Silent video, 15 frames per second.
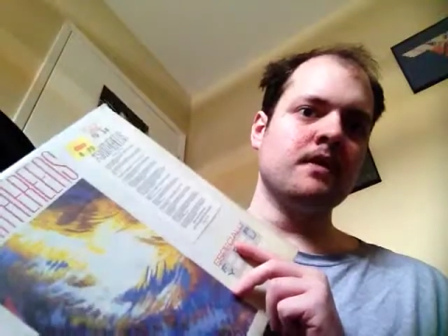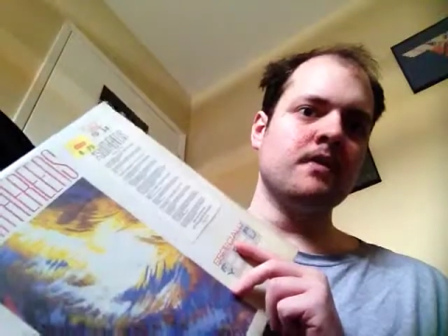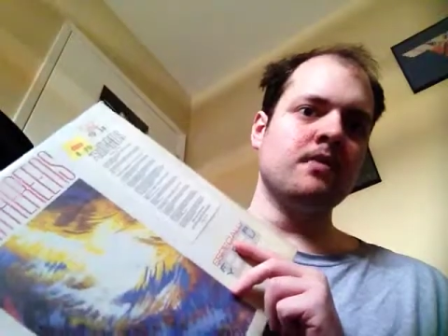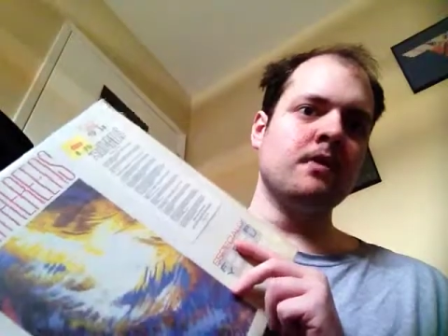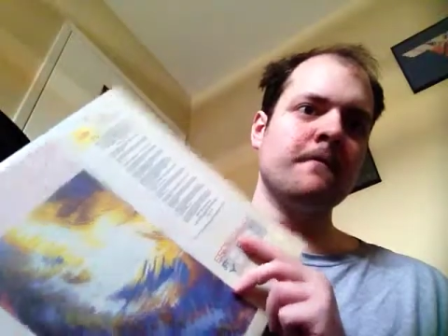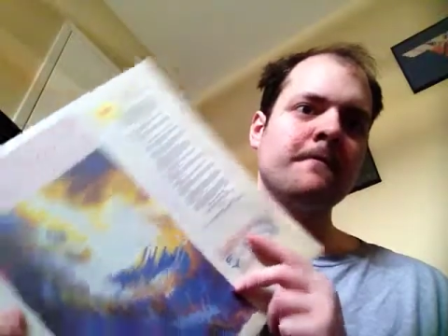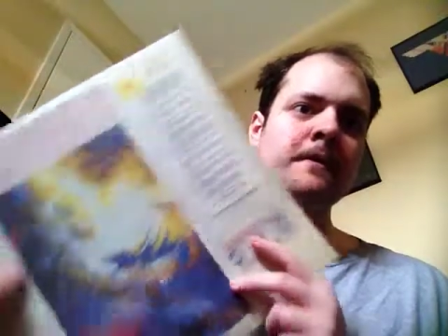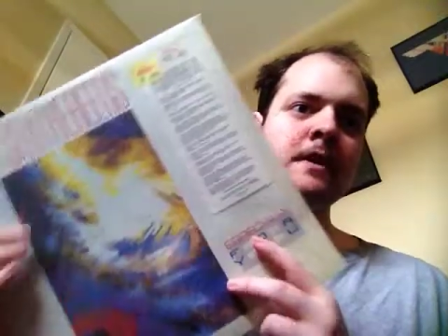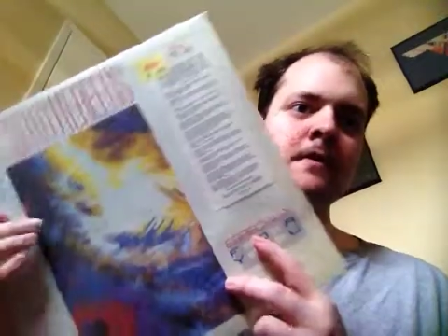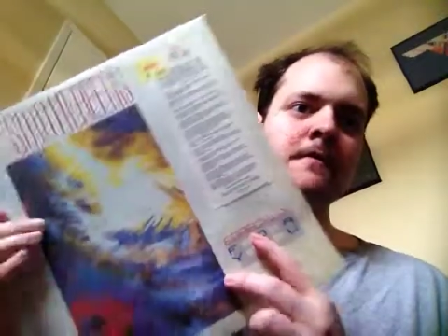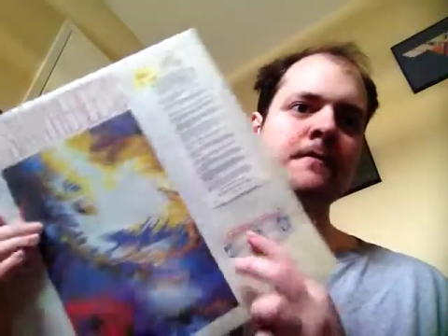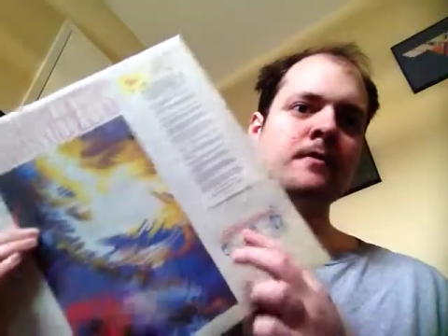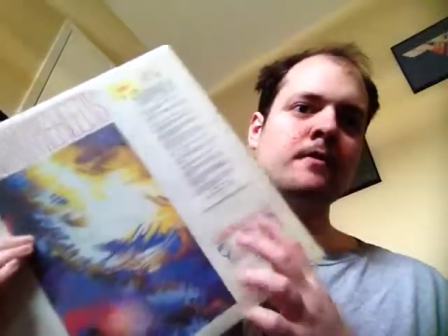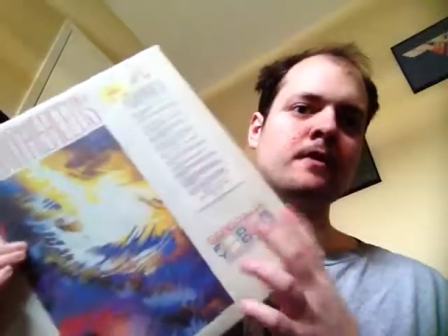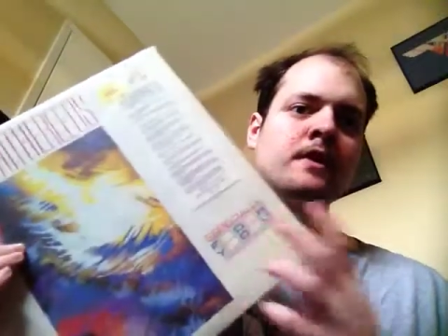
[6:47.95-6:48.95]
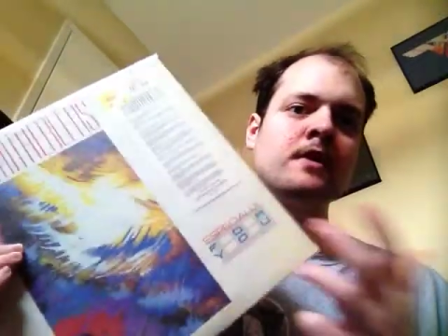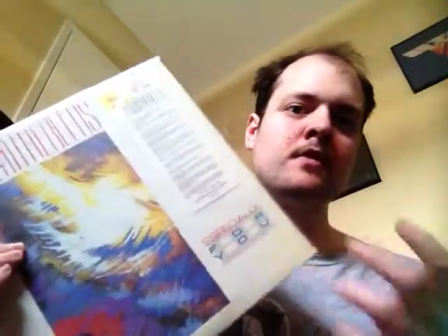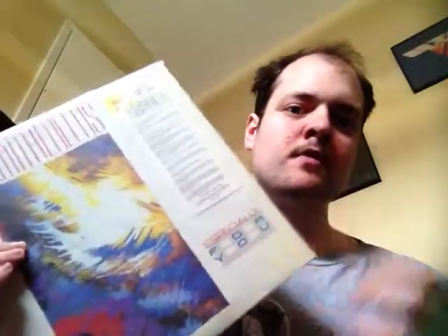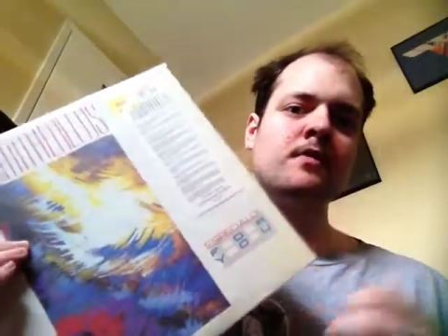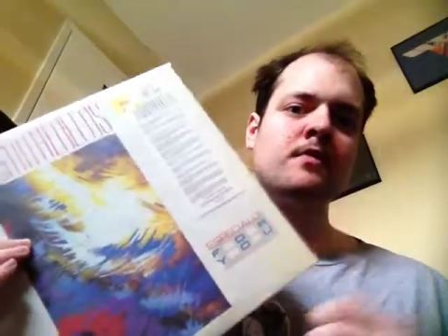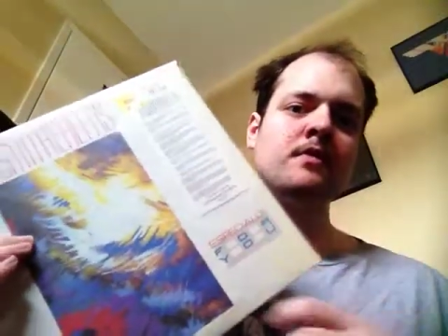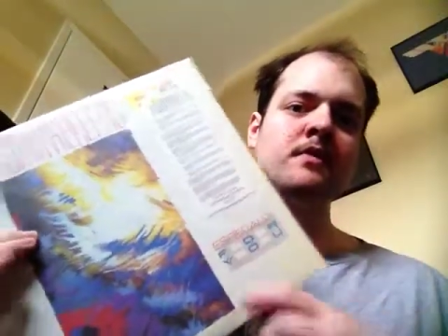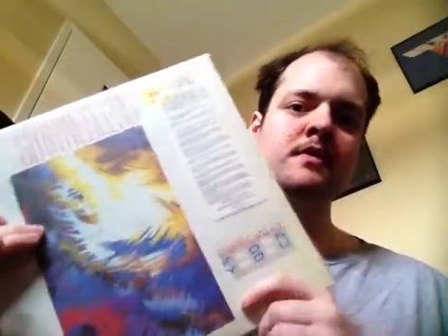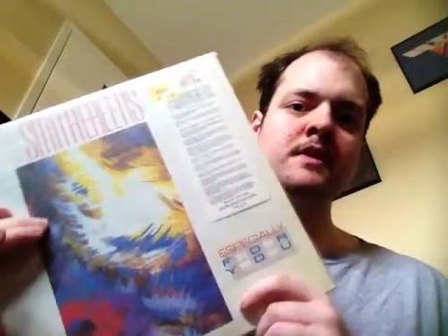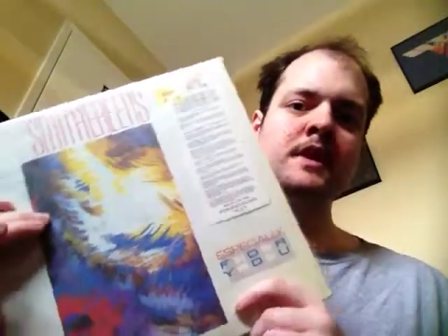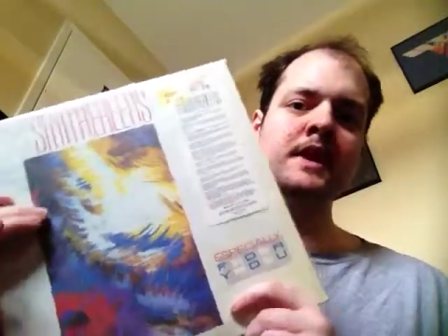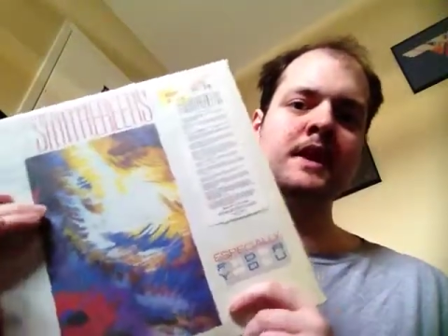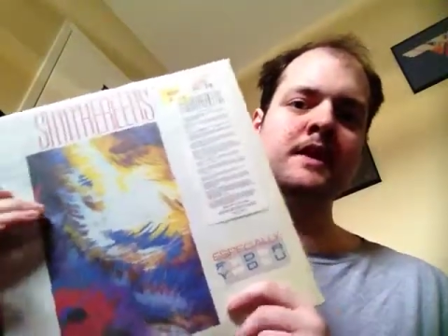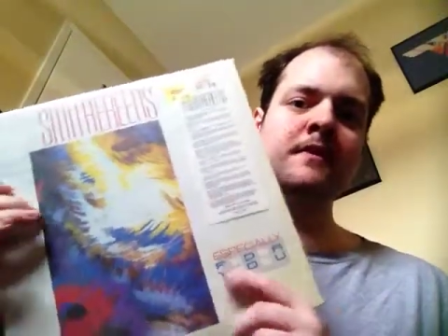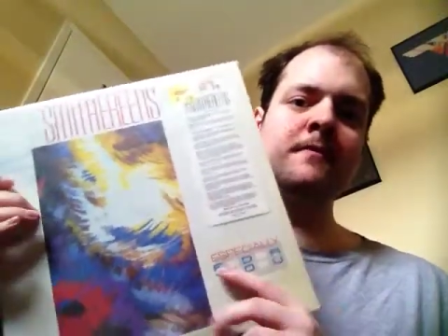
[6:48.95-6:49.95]
you know, a flair for you know,
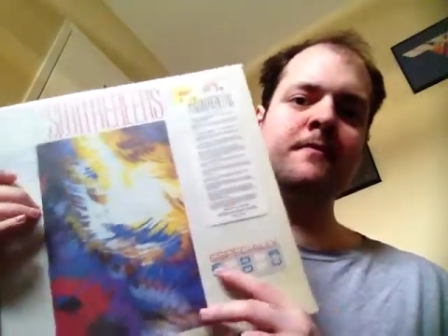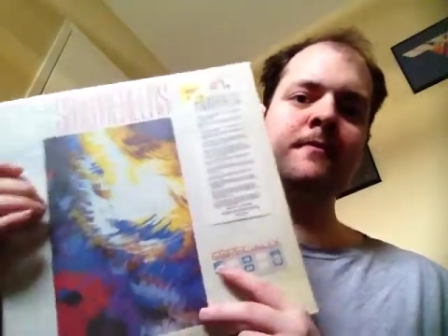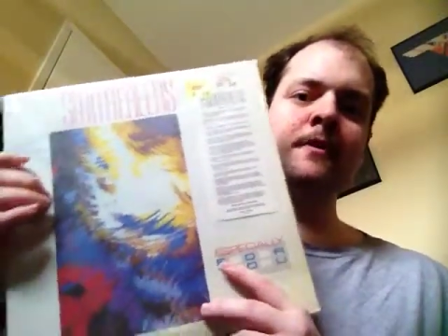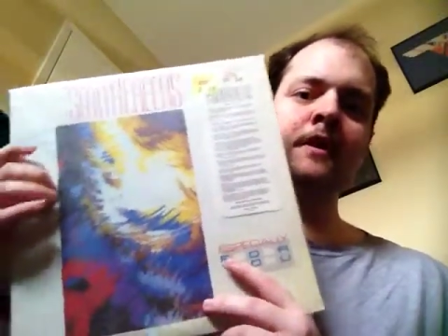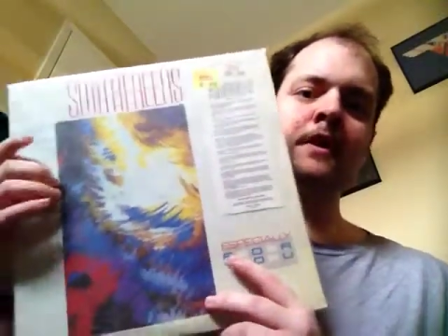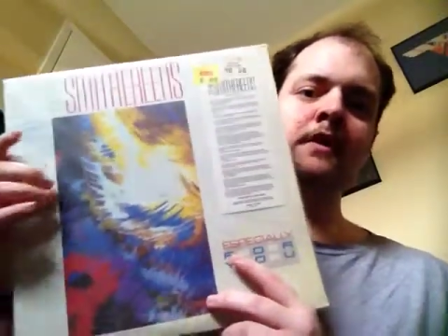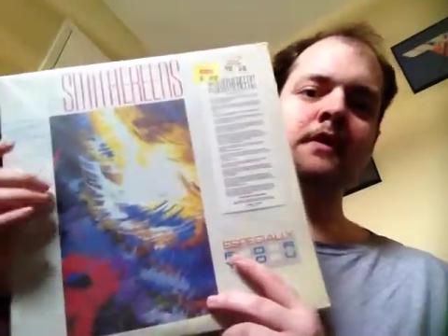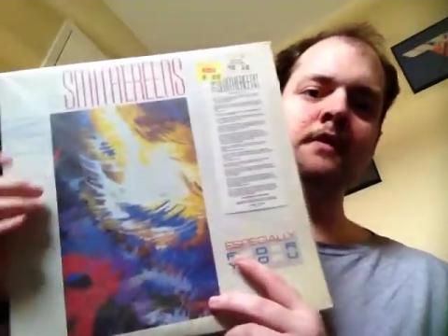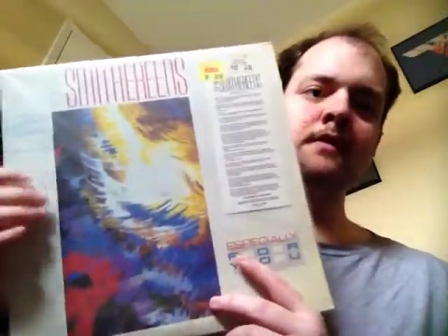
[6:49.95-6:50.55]
kind of uh,